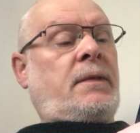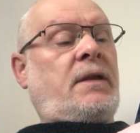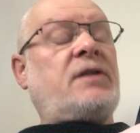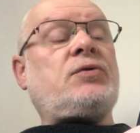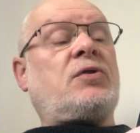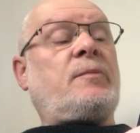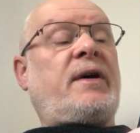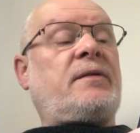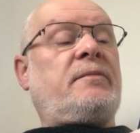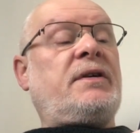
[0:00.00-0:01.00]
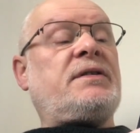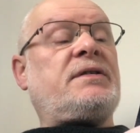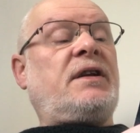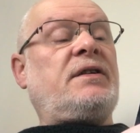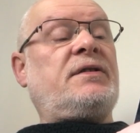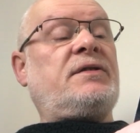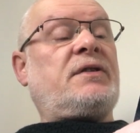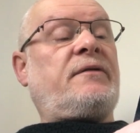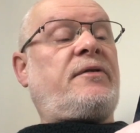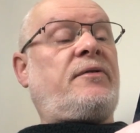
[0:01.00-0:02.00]
They talk about mere sins
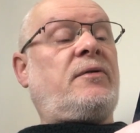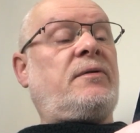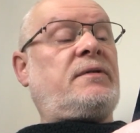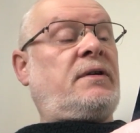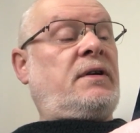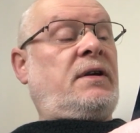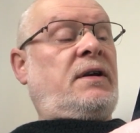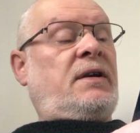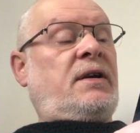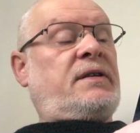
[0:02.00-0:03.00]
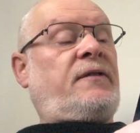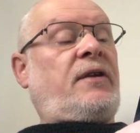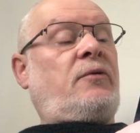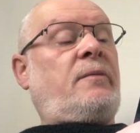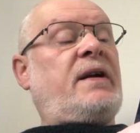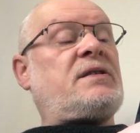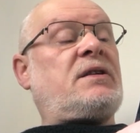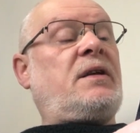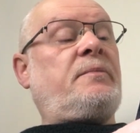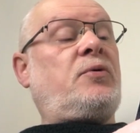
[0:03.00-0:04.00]
of thought as if they were
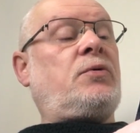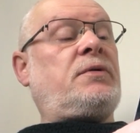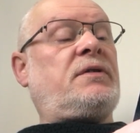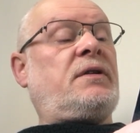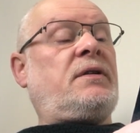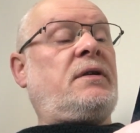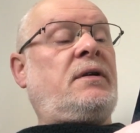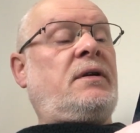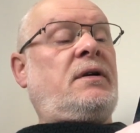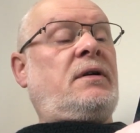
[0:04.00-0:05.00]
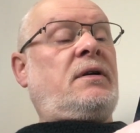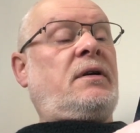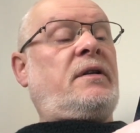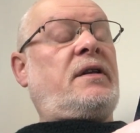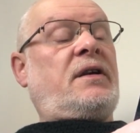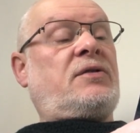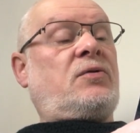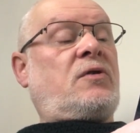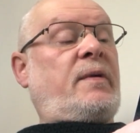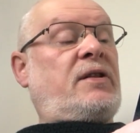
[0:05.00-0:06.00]
immensely important, and then they
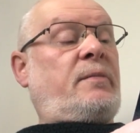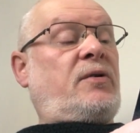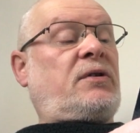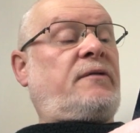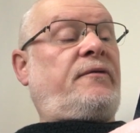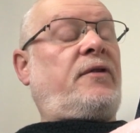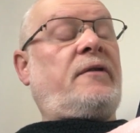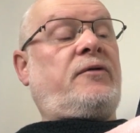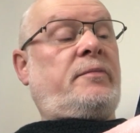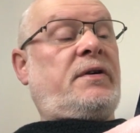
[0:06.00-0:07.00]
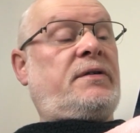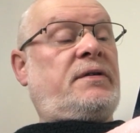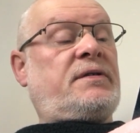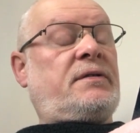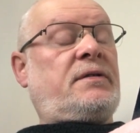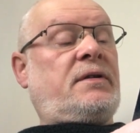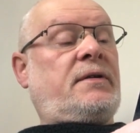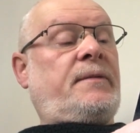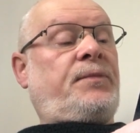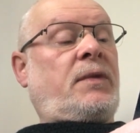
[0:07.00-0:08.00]
talk about the most frightful murders and
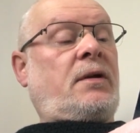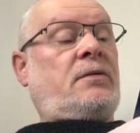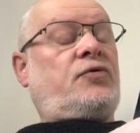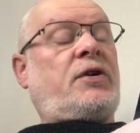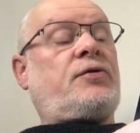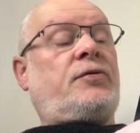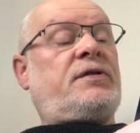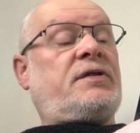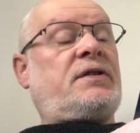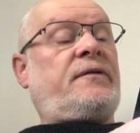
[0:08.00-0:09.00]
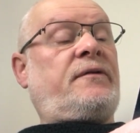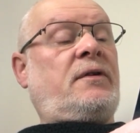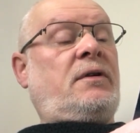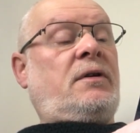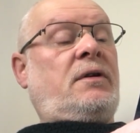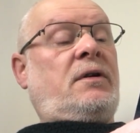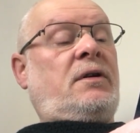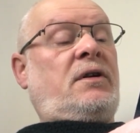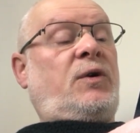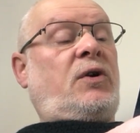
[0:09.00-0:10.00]
treacheries as if
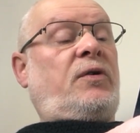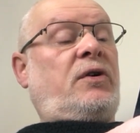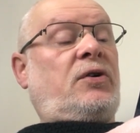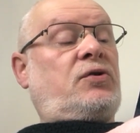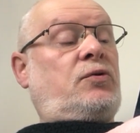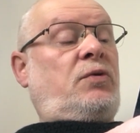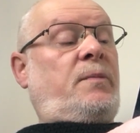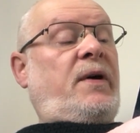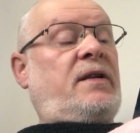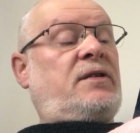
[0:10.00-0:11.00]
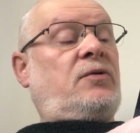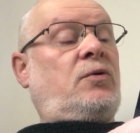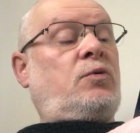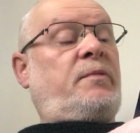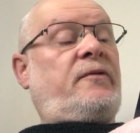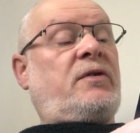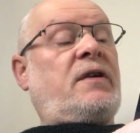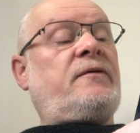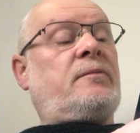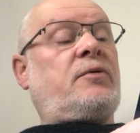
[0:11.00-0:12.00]
you'd only got to repent and all would be
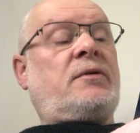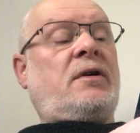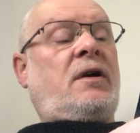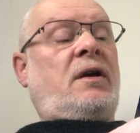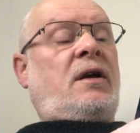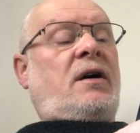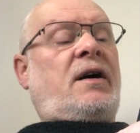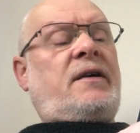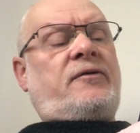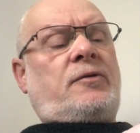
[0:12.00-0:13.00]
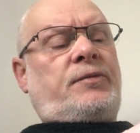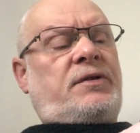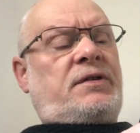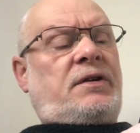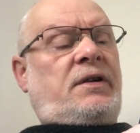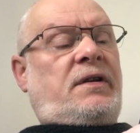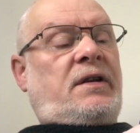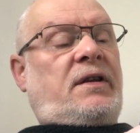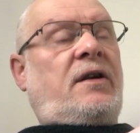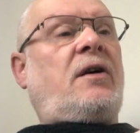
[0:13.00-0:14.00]
forgiven. But I have come to see
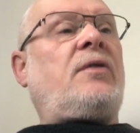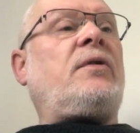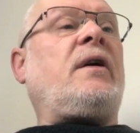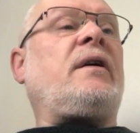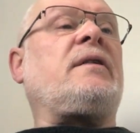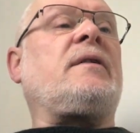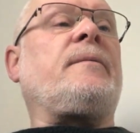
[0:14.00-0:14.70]
that they are right.